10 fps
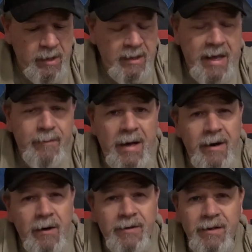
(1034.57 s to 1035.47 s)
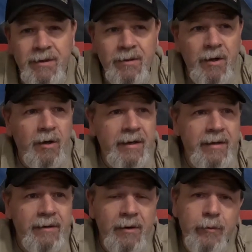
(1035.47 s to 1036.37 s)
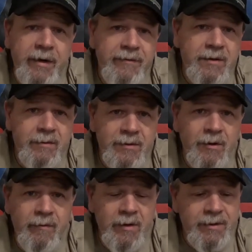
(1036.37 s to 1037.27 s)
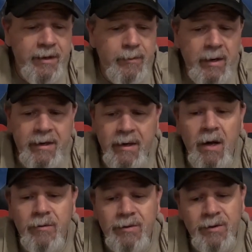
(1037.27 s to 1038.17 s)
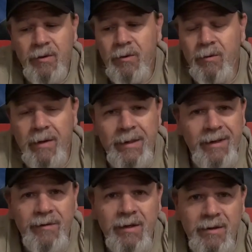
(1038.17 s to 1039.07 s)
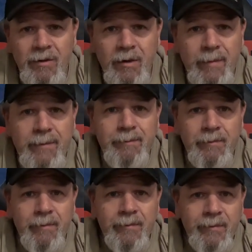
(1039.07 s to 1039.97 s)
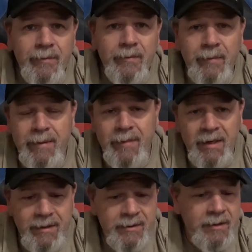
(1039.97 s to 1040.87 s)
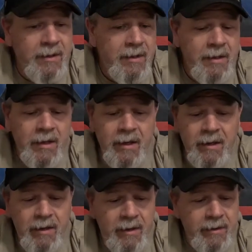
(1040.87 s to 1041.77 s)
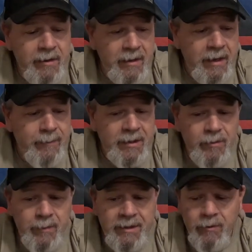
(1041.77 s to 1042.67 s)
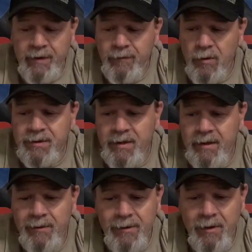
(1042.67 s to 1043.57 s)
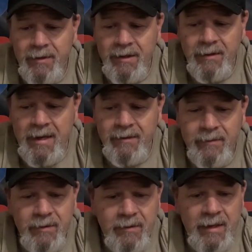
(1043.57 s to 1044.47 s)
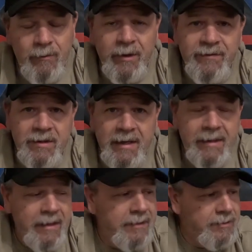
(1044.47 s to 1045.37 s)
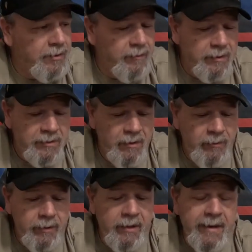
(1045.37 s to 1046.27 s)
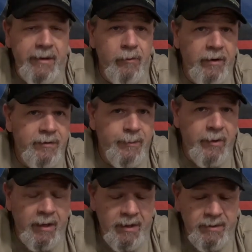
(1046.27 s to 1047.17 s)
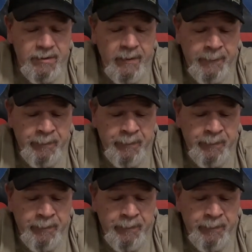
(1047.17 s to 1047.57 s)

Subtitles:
lot of my RCs are all getting the Reefs servos in them right now. So, I mean, even including my minis and my 24 scale, they're all getting that Reefs 99 servo. So I really like Reefs products.